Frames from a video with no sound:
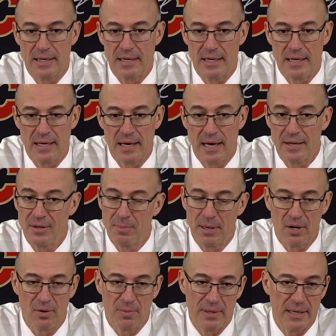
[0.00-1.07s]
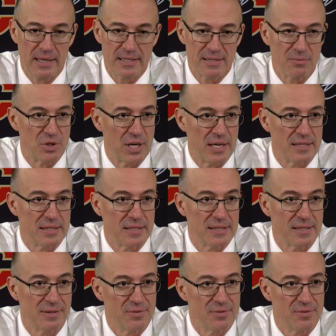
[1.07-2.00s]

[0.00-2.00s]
And the power play had some chances.